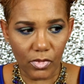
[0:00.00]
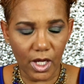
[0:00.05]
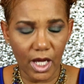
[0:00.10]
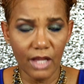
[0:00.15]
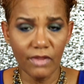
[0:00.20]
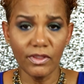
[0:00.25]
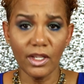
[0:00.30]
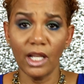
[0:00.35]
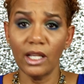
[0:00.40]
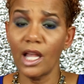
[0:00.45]

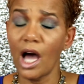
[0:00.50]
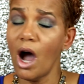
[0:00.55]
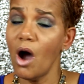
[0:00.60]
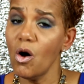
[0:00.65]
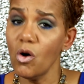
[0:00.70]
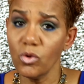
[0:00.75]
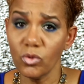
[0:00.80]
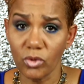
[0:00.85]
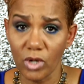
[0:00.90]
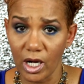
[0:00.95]
in the
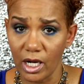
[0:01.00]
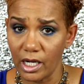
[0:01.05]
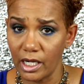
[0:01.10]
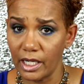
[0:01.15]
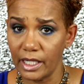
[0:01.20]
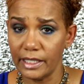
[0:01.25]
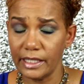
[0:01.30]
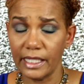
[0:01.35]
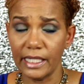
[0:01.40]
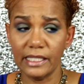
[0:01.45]
long
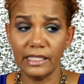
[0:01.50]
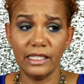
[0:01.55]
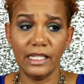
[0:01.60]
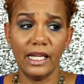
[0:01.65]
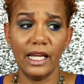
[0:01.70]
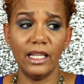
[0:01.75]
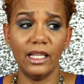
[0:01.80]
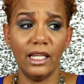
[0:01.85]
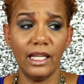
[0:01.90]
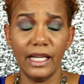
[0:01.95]
run, in
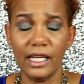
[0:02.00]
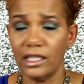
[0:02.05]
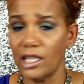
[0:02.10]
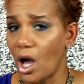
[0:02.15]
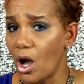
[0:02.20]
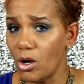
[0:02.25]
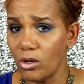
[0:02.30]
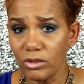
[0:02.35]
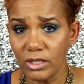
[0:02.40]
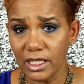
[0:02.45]
the
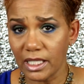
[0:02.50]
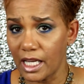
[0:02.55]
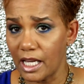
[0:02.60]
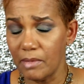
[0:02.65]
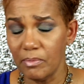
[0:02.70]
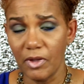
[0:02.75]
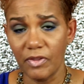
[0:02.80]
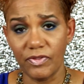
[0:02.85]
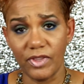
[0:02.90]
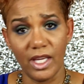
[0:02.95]
long
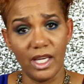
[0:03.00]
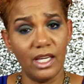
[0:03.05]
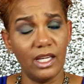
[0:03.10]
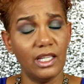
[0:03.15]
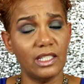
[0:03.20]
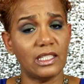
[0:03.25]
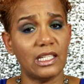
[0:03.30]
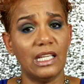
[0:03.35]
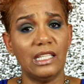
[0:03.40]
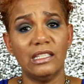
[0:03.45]
scheme of
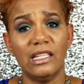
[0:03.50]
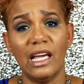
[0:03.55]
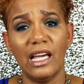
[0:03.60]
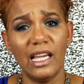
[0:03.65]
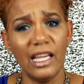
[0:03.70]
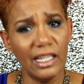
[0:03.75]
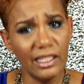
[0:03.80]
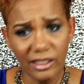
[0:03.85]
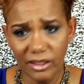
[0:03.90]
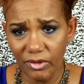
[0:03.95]
things, in
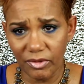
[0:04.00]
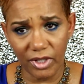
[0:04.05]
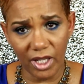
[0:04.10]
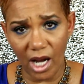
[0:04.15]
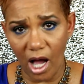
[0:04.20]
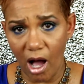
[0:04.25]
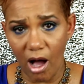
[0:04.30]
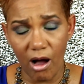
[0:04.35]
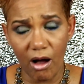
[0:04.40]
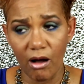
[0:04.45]
the end of
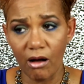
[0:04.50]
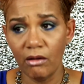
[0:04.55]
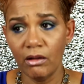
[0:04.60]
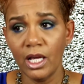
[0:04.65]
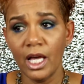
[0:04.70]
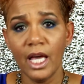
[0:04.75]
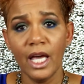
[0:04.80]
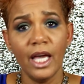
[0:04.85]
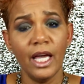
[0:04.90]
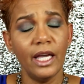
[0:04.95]
it all
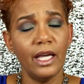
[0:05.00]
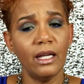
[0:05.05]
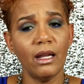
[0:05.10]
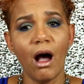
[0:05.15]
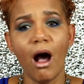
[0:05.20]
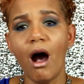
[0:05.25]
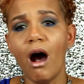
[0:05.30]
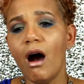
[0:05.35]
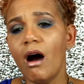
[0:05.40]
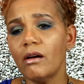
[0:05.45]

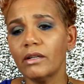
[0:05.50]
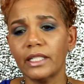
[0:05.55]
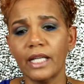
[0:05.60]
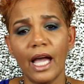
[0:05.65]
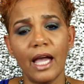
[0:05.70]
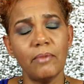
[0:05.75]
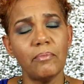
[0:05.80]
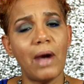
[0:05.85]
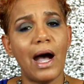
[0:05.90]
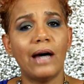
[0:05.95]

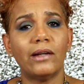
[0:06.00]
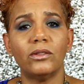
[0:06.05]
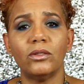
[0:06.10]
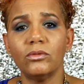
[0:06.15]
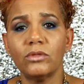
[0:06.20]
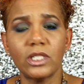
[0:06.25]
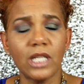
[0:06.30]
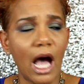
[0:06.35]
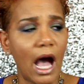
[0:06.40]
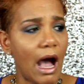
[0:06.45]
came out
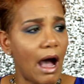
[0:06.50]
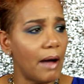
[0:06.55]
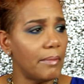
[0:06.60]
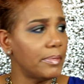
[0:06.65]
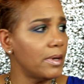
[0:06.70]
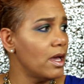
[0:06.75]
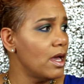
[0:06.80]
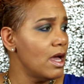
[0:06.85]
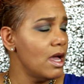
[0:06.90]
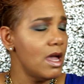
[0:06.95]
on
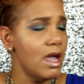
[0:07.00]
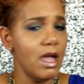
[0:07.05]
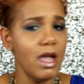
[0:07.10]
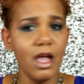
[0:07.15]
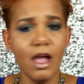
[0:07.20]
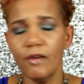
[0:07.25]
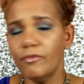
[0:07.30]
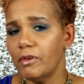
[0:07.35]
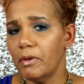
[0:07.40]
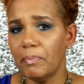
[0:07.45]
top.
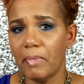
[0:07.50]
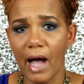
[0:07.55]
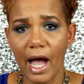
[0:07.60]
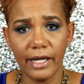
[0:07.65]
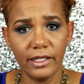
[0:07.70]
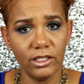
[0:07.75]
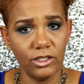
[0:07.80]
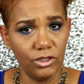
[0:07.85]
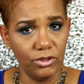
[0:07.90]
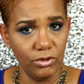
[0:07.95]

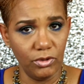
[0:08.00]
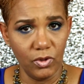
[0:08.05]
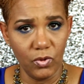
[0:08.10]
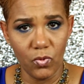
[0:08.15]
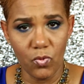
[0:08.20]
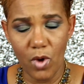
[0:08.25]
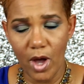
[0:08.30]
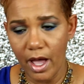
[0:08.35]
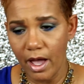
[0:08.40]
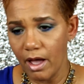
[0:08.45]
Everybody's
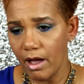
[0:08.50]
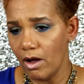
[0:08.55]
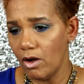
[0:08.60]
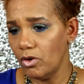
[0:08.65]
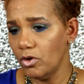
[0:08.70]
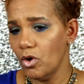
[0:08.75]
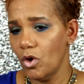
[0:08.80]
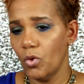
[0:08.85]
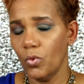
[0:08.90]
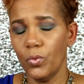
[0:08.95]
doing
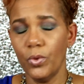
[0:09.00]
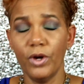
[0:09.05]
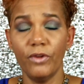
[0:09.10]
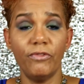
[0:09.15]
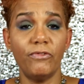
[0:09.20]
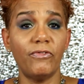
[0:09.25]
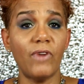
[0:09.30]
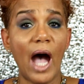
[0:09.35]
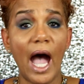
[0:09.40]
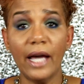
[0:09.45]
well. We're
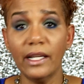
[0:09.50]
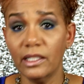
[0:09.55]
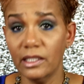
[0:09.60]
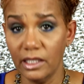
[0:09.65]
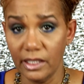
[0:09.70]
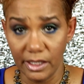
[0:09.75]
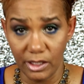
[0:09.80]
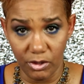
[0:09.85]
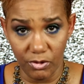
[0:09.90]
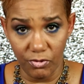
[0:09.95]

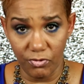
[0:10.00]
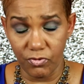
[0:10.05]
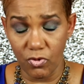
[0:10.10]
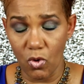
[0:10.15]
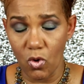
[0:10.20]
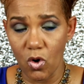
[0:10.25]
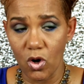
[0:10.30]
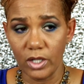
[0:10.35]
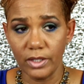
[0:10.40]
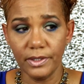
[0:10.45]
finally
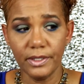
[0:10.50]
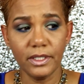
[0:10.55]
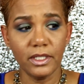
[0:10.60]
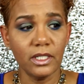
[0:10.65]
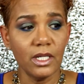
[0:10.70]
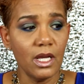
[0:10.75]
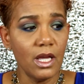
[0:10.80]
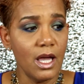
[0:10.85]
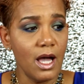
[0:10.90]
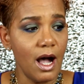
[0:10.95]

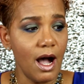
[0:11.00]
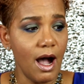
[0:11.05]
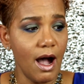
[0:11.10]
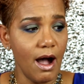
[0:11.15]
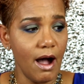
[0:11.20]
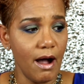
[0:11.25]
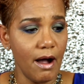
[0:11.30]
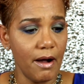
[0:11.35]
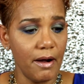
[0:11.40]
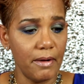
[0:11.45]
divorced.
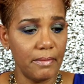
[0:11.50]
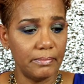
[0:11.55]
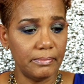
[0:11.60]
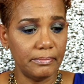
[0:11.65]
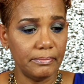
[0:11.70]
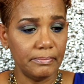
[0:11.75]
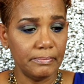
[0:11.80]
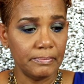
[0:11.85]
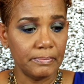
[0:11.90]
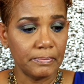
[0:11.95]

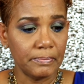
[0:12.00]
And